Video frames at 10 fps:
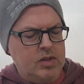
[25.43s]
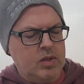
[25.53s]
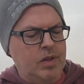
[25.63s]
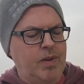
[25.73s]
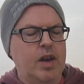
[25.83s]

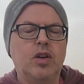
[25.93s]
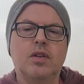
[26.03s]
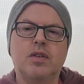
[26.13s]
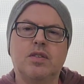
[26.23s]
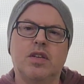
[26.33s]
So they made a
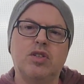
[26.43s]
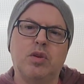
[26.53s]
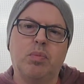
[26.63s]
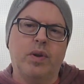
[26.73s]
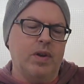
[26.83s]
good decision
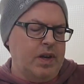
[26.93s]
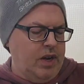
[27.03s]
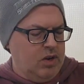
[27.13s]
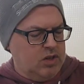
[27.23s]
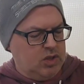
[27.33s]
to bring her
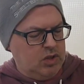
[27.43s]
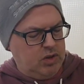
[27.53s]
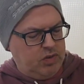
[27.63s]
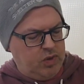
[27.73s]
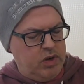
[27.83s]
here to
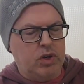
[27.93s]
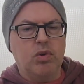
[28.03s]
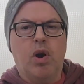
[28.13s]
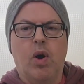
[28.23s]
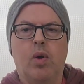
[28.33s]
look for a
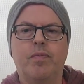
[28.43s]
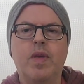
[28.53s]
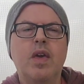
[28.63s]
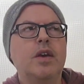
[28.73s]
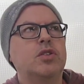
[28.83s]
new home.
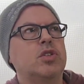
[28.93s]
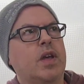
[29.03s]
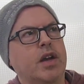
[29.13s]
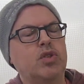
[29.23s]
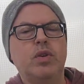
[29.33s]
She's
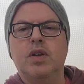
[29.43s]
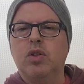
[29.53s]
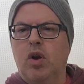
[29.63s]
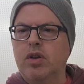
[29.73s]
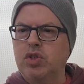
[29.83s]
actually in a
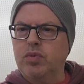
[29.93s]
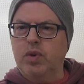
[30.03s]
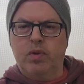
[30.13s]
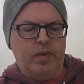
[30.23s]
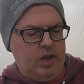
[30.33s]
larger
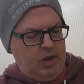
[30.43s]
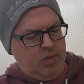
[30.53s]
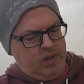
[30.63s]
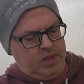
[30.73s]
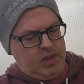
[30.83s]
room here
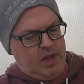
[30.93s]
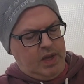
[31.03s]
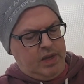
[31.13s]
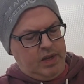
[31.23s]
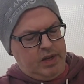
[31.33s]
with
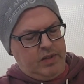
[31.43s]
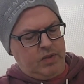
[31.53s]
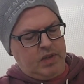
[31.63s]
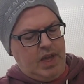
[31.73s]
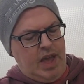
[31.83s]
uh,
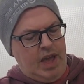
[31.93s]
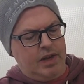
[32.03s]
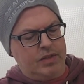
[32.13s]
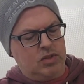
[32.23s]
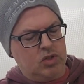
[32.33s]
another
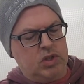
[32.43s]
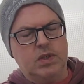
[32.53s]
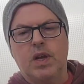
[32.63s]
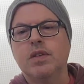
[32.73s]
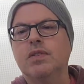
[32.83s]
cat, and so she
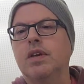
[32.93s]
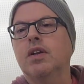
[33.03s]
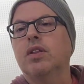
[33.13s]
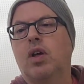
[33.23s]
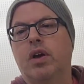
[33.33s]
does get
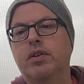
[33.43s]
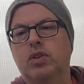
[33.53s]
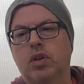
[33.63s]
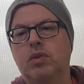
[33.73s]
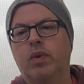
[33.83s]
along
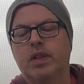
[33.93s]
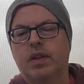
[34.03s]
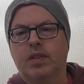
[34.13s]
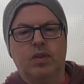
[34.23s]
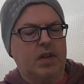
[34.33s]
good with
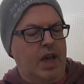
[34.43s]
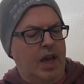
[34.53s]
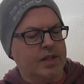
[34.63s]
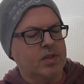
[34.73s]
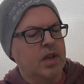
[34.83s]
other
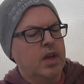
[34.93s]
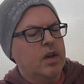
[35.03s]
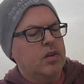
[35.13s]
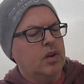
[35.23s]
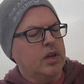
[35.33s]
cats.
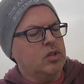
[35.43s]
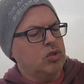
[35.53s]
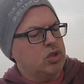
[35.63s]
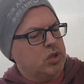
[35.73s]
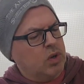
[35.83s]
Not
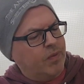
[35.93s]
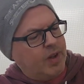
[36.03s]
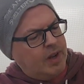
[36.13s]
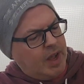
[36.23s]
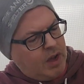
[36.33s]
so sure
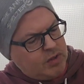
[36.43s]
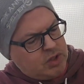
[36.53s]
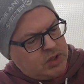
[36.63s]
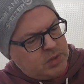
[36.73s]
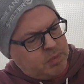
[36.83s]
about how
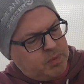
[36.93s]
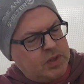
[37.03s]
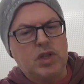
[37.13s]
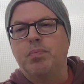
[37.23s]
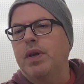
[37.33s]
she's
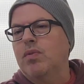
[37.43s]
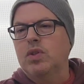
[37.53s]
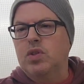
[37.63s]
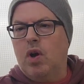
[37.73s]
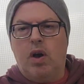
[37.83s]
she'd be
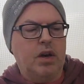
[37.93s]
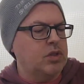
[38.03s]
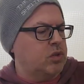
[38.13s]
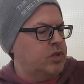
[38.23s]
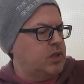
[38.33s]
with
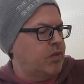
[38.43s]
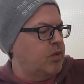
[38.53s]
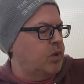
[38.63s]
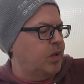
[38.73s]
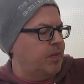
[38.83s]
dogs or she's ever
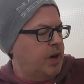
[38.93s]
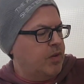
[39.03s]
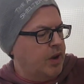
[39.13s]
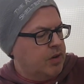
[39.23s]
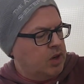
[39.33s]
really been
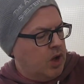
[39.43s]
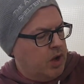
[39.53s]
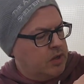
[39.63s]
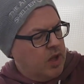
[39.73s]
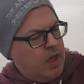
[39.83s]
around
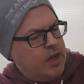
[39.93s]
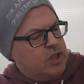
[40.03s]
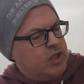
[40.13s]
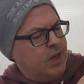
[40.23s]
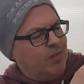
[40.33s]
dogs.
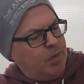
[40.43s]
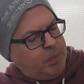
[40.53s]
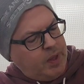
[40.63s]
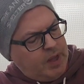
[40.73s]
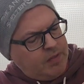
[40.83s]
She can be
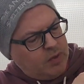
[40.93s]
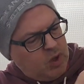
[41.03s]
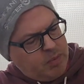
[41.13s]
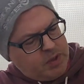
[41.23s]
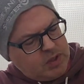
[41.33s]

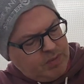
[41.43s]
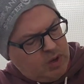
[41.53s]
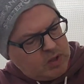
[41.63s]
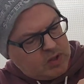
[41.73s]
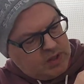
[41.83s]
playful, but she
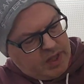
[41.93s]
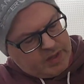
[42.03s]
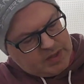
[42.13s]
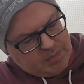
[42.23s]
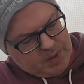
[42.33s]
mostly
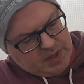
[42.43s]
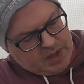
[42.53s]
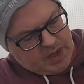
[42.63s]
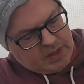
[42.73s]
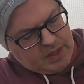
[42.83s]
likes to be
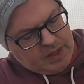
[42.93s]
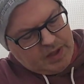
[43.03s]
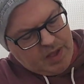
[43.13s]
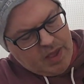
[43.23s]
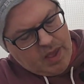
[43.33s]
cuddly
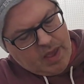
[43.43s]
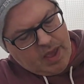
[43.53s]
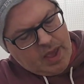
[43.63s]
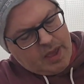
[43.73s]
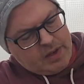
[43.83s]

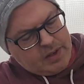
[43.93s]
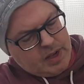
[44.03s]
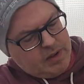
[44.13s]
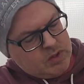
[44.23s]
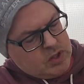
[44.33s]
and
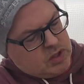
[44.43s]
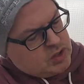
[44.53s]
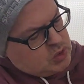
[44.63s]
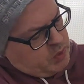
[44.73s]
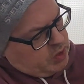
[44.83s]
um, just a
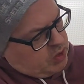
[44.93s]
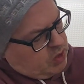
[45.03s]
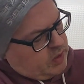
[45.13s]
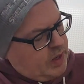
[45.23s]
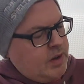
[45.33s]
sweet
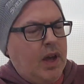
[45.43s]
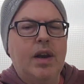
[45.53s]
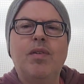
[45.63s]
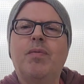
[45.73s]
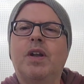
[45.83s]
girl. Now, not
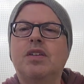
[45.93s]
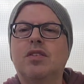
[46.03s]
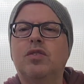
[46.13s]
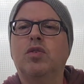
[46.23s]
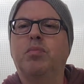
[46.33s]
everybody's
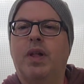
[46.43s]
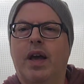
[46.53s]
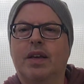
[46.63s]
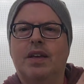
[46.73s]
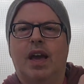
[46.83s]
into a
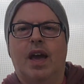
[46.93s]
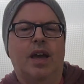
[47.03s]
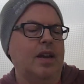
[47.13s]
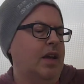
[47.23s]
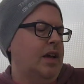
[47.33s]
black cat
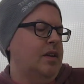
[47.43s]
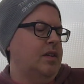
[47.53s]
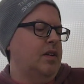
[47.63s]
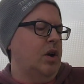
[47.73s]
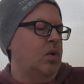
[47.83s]
that. And,
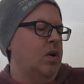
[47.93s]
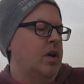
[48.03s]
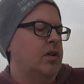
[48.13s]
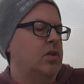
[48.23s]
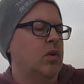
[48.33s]
you know,
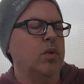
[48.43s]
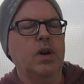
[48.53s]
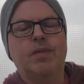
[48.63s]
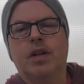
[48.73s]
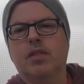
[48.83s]
don't
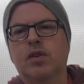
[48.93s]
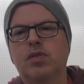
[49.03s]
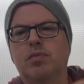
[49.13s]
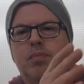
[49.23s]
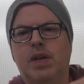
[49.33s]
worry about
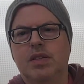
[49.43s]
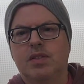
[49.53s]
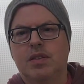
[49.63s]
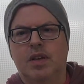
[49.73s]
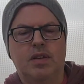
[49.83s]
those
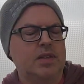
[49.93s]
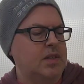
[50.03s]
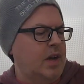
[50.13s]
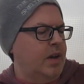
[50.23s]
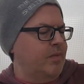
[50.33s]
myths and,
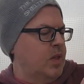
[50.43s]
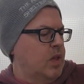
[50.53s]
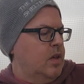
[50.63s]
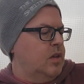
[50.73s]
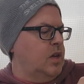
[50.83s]
um,
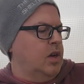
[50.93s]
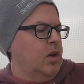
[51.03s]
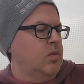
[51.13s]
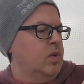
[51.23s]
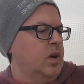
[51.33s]
you
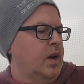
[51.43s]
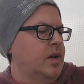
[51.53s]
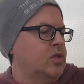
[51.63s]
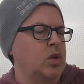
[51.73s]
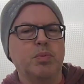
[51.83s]
know,
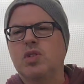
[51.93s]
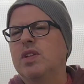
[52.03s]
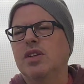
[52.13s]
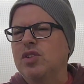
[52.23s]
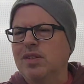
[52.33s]
uh,
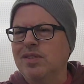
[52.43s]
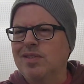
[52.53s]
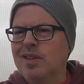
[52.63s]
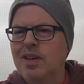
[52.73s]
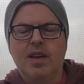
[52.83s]

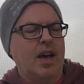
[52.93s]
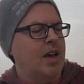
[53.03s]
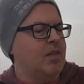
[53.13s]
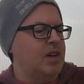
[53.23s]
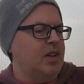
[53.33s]
superstitions.
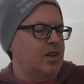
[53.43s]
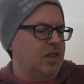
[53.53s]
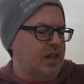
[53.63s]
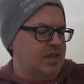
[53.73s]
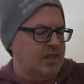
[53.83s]
I mean, you know,
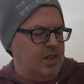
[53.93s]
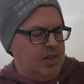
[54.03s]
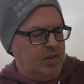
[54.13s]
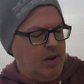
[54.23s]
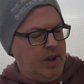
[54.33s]
that's
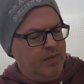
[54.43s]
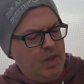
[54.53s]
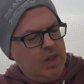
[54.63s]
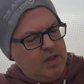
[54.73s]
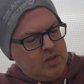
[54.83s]
silly, right?
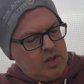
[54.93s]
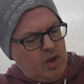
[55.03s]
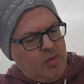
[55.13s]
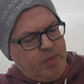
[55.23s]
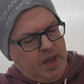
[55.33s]

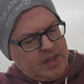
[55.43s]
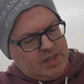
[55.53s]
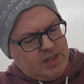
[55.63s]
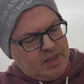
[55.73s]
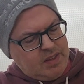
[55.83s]
So
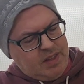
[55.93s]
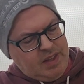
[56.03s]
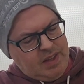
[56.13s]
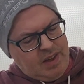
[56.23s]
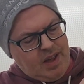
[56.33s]

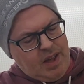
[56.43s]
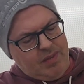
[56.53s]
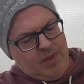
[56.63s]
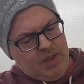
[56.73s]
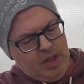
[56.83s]
basically,
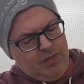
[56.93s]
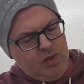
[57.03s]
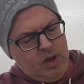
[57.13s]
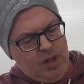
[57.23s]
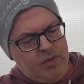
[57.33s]
um, if
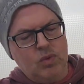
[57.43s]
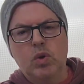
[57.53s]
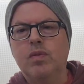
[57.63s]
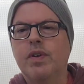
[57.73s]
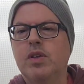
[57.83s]
you have the
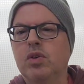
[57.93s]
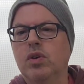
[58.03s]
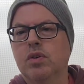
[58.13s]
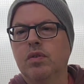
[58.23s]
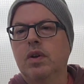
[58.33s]
room in
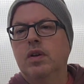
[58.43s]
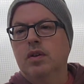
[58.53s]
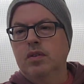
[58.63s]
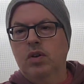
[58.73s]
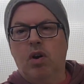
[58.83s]
your,
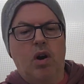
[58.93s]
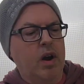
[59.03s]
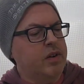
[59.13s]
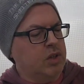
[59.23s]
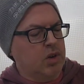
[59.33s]
your
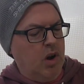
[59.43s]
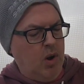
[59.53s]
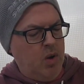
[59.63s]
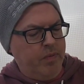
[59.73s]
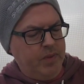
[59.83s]
heart and your
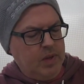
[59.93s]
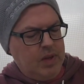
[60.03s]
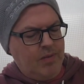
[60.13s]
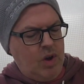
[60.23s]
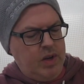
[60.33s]
home,
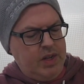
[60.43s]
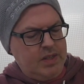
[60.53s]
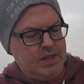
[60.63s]
come on in